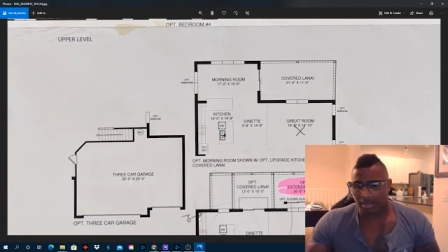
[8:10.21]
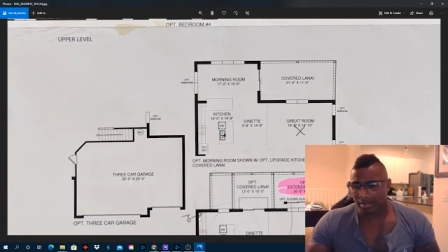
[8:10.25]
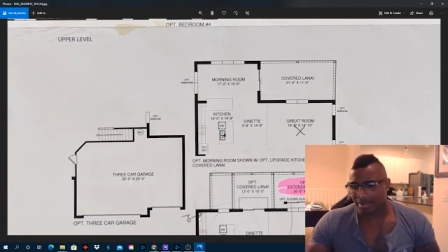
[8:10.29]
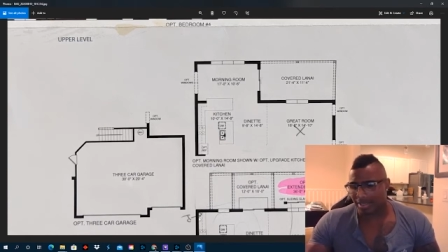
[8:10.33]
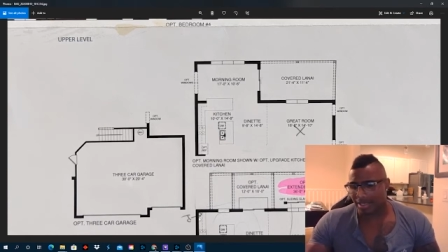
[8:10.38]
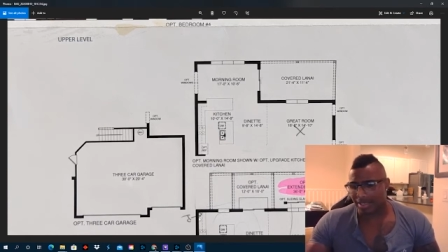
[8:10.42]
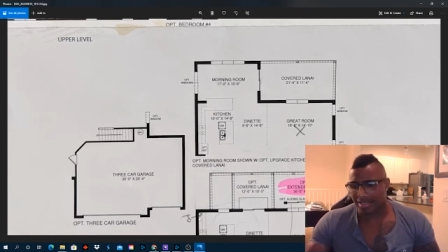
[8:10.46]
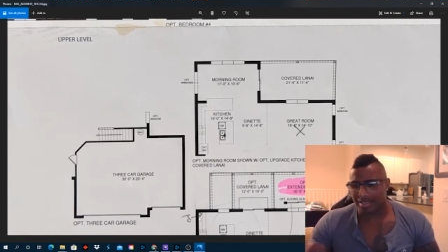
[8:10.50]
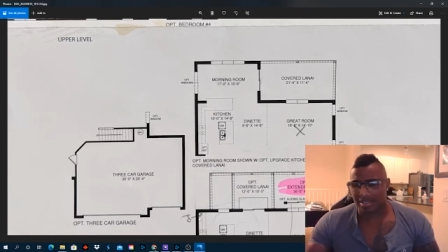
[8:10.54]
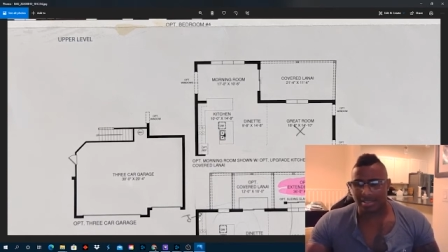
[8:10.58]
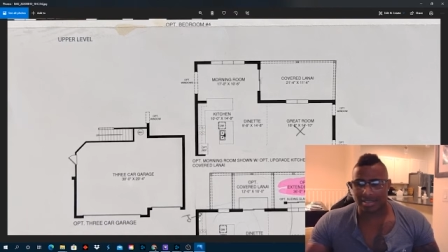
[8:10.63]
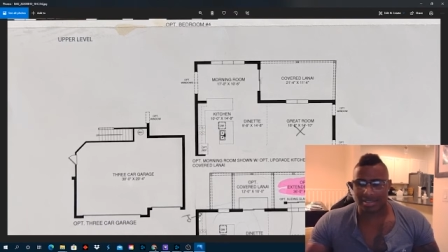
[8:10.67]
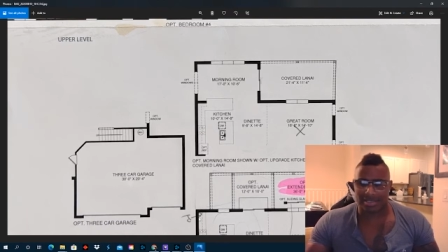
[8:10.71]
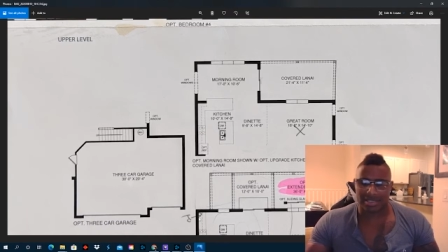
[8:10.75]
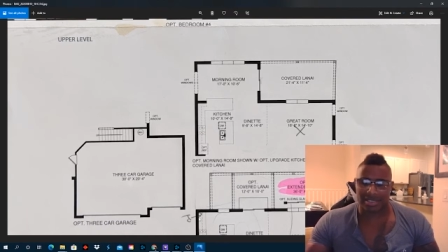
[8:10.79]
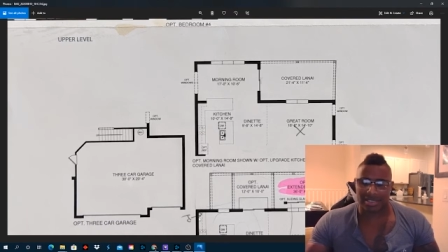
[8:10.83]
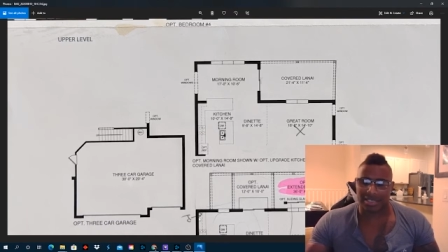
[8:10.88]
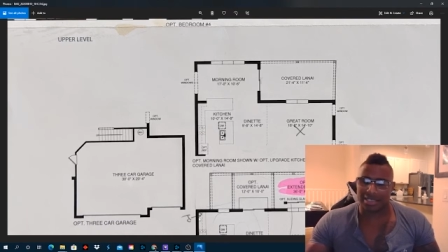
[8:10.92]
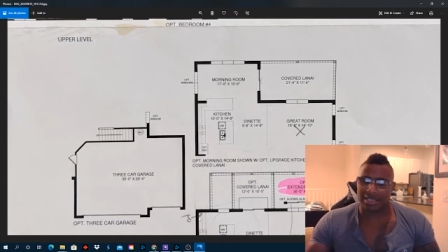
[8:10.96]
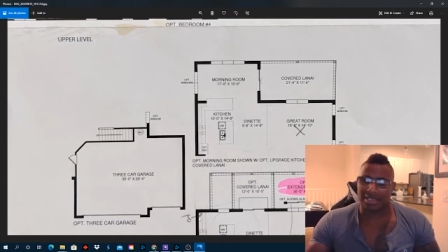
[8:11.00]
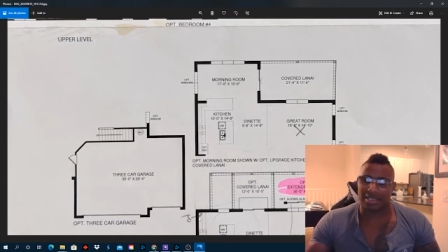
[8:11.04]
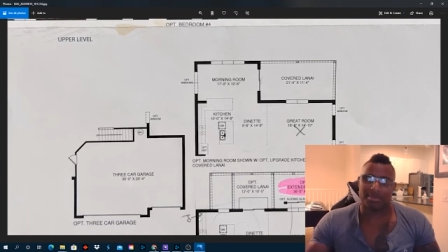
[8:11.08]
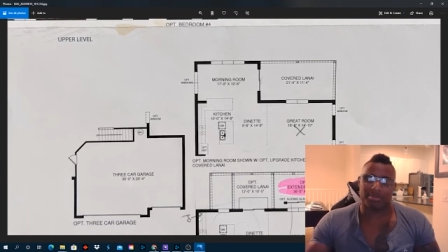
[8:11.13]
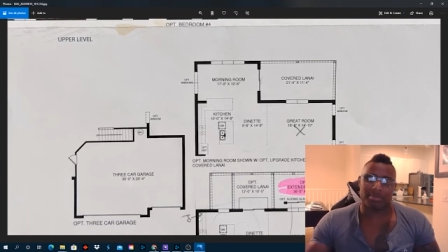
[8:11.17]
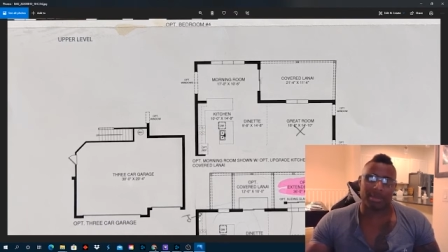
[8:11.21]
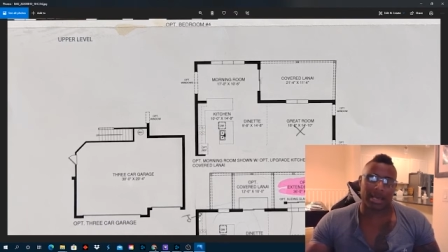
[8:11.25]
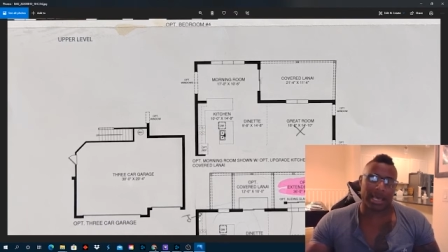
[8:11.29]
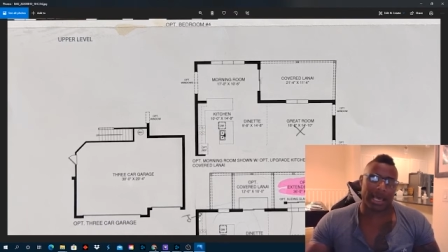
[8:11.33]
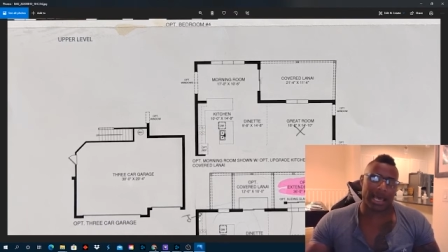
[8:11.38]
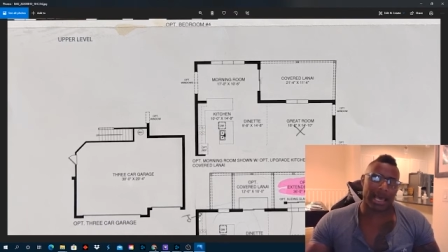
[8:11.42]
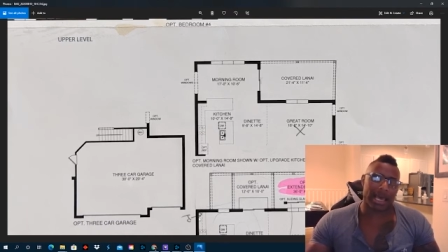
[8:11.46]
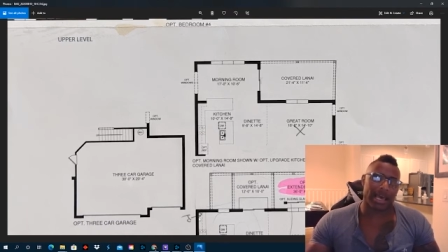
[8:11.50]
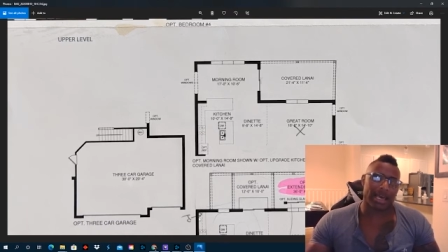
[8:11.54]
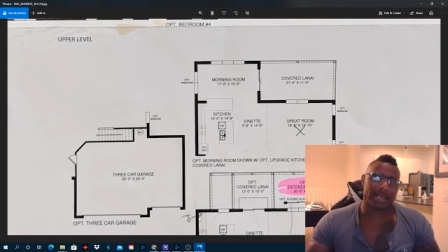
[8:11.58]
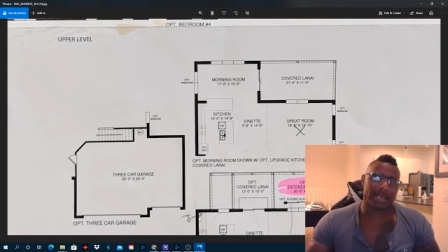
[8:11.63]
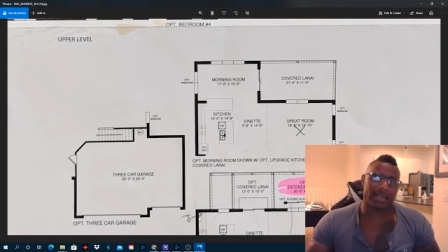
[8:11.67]
doesn't seem
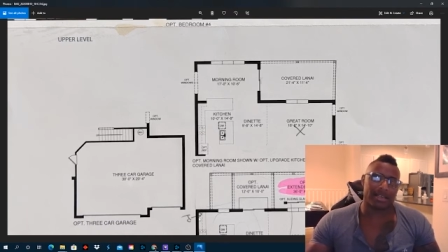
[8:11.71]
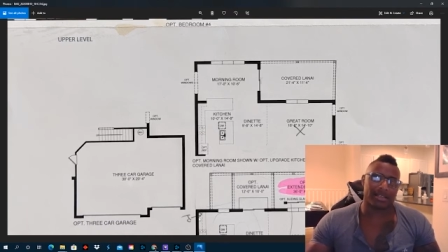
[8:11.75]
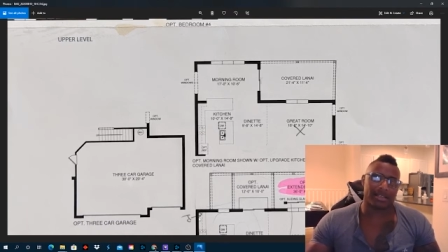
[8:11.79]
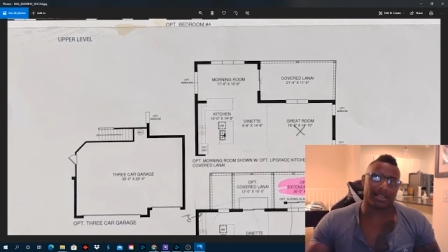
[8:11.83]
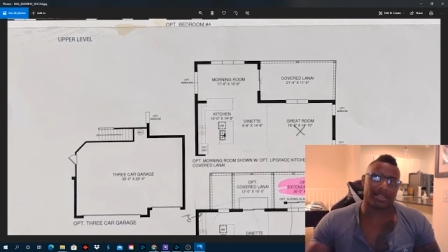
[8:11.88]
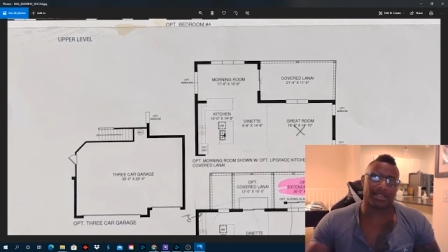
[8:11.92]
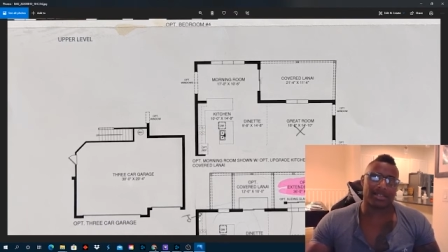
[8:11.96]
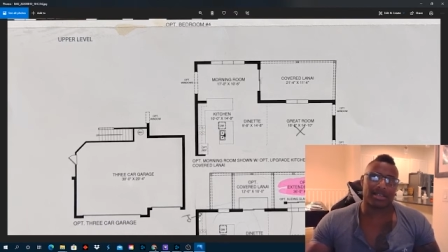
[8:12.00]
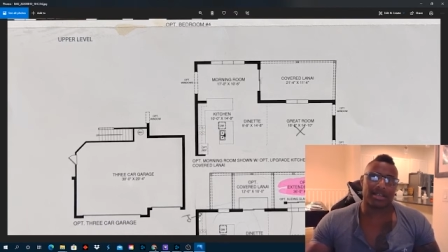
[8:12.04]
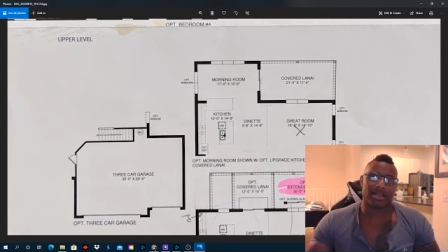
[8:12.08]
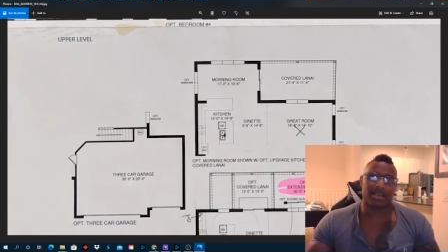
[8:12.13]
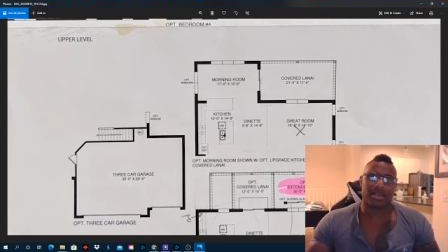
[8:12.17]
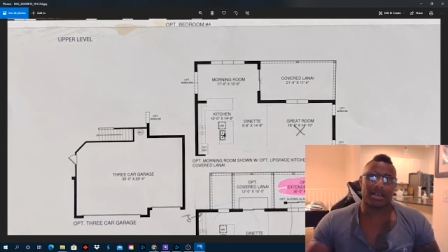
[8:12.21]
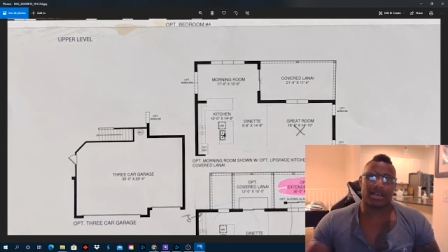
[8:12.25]
as